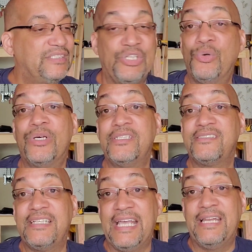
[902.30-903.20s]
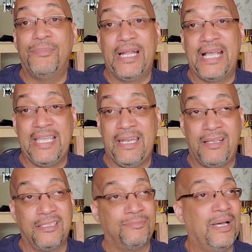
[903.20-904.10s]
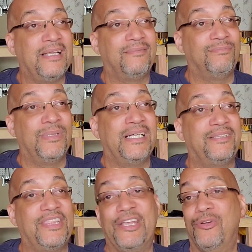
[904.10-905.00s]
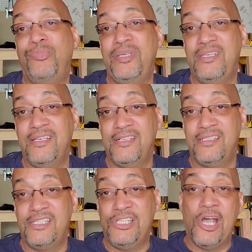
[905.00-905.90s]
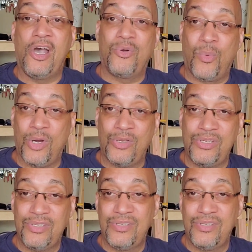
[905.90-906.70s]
Don't understand it, but I get it, because my therapy is yard work,